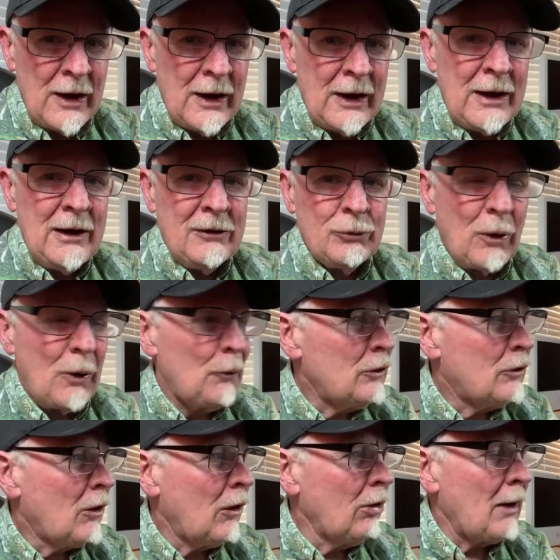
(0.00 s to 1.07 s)
He's what we
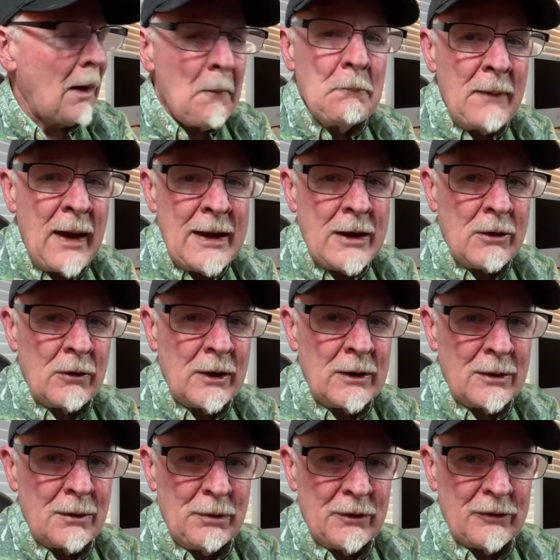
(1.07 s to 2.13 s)
call a maker
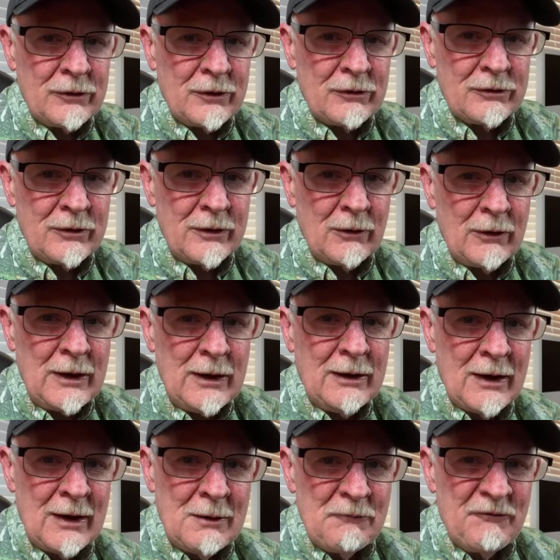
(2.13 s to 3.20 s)
in the business. You know, he
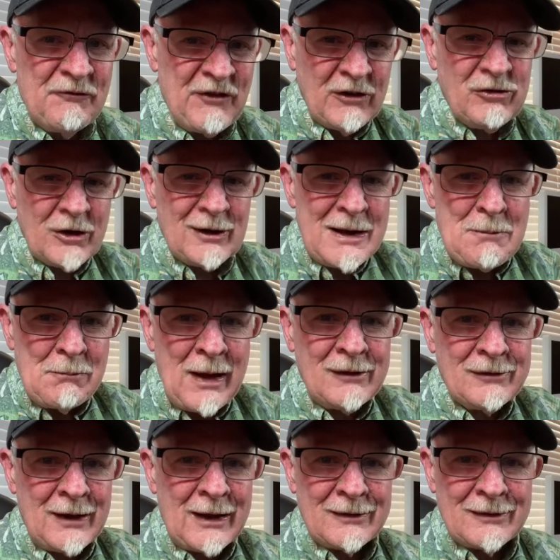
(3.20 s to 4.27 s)
physically
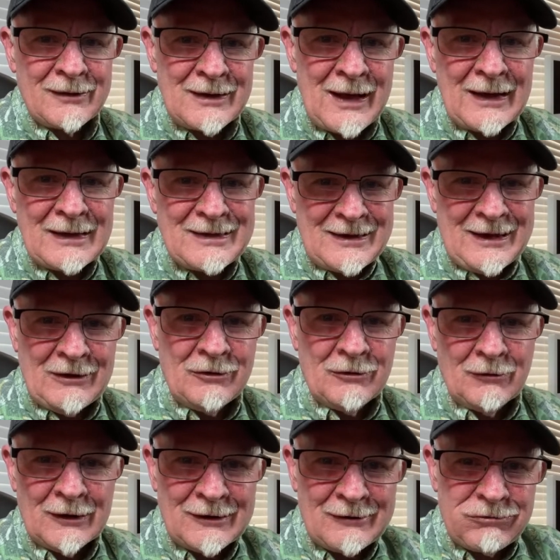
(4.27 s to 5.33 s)
makes things. It's not
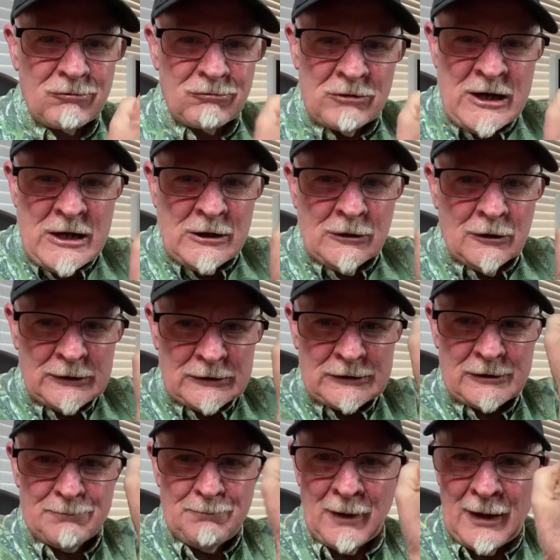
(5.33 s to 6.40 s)
digital. It's real.
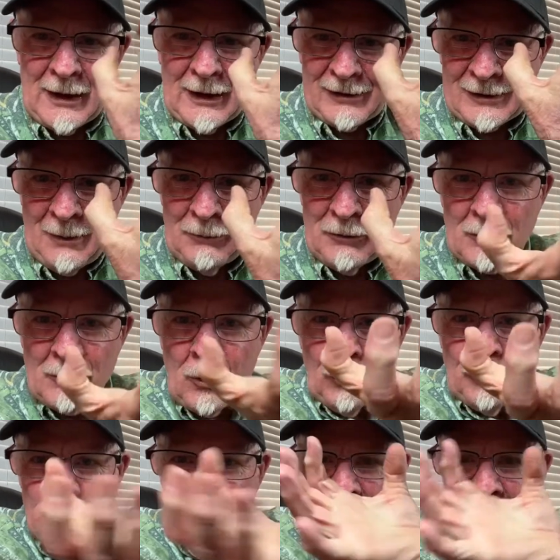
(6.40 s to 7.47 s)
It's something you can
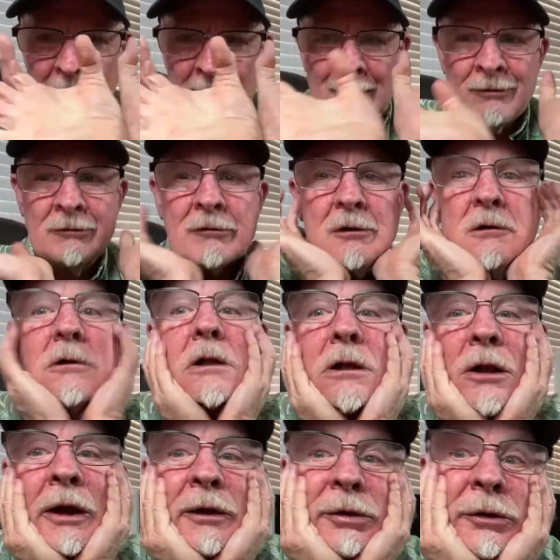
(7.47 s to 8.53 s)
hold in your hands,
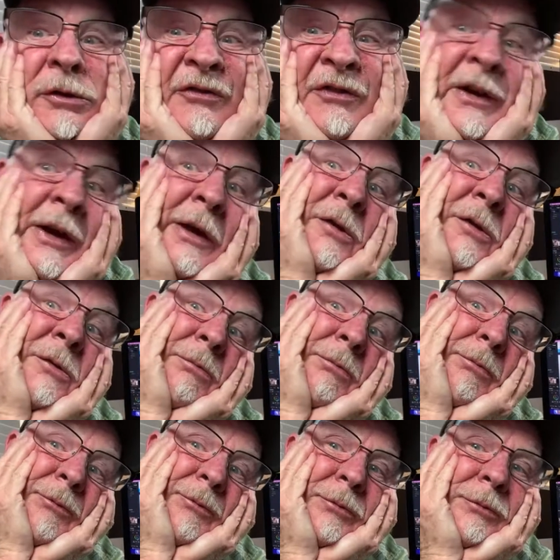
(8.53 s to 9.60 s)
like this face.
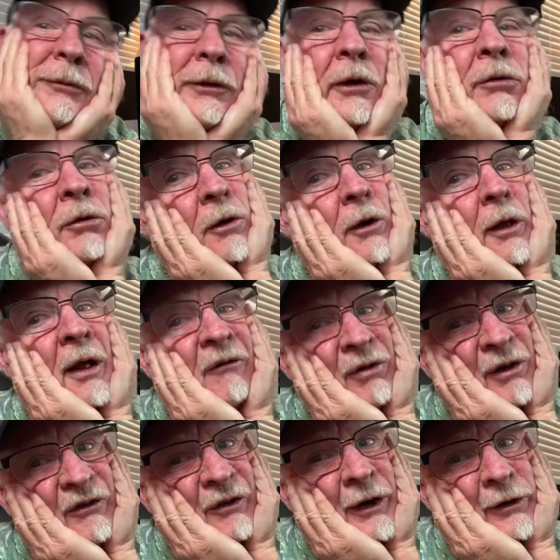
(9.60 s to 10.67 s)
Isn't it a
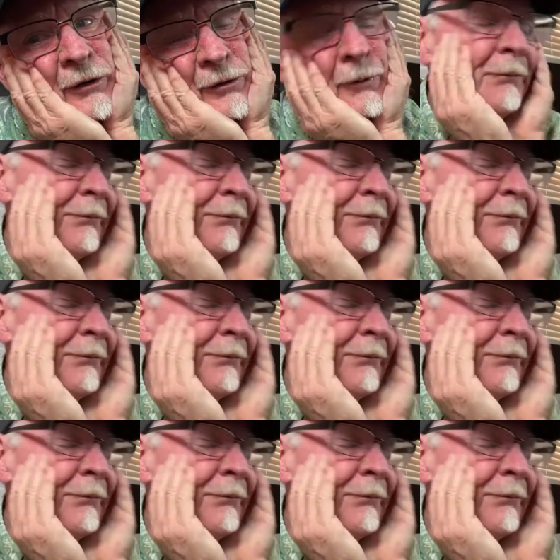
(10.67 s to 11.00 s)
lovely face?